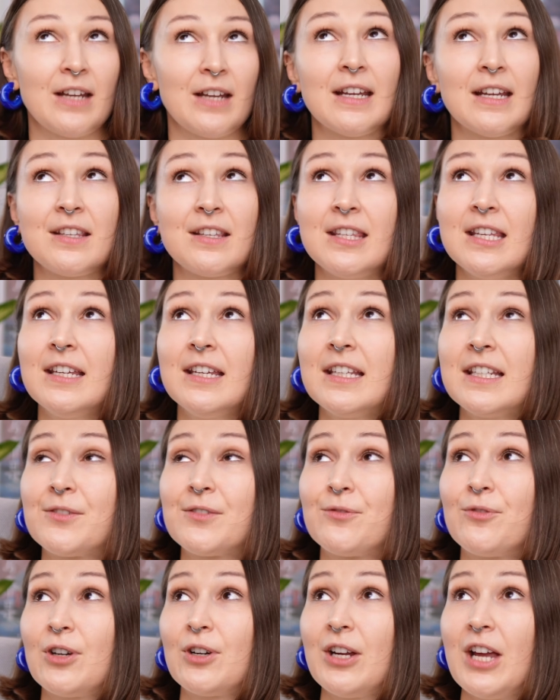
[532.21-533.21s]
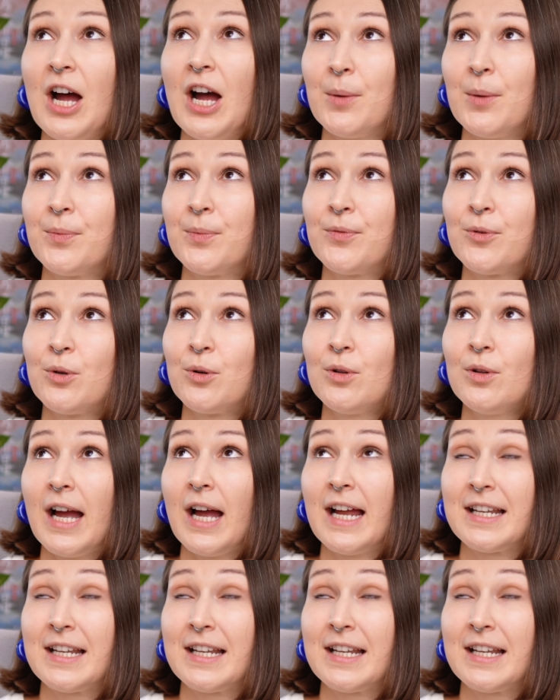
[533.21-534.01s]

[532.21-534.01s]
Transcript: And I think it is very helpful,